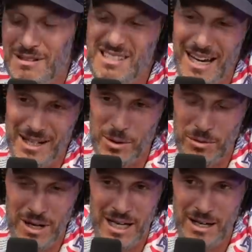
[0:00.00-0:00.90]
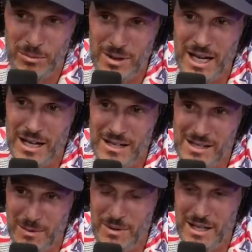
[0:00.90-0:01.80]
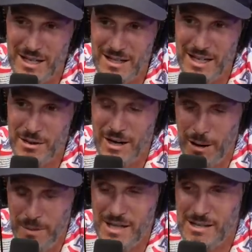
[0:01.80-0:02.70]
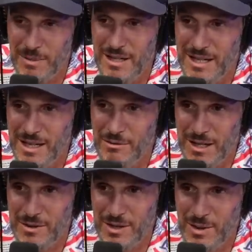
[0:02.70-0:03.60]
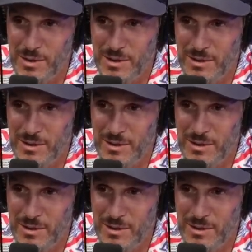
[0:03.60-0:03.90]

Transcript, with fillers: decorate we'll get somebody to decorate i'll pay someone to decorate your toes